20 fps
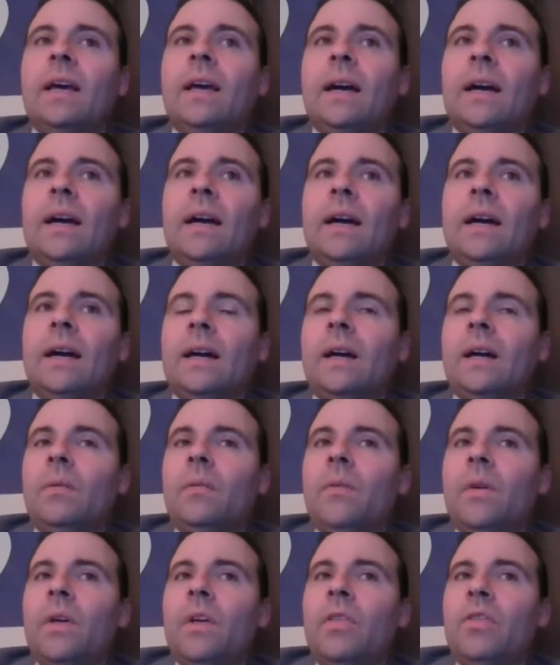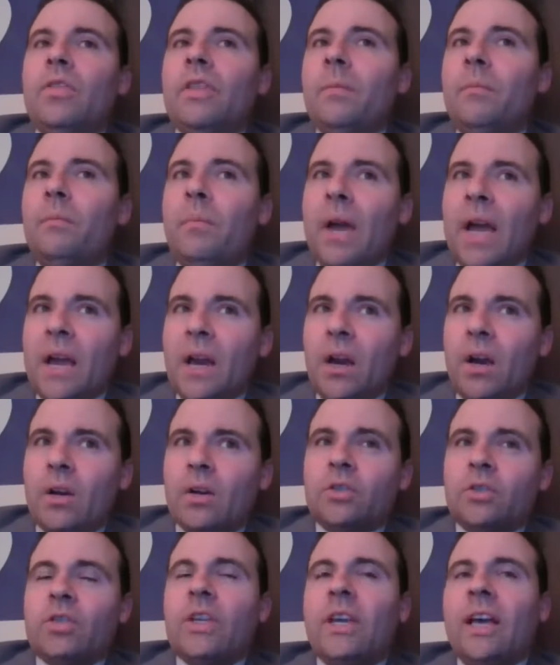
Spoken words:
The Bears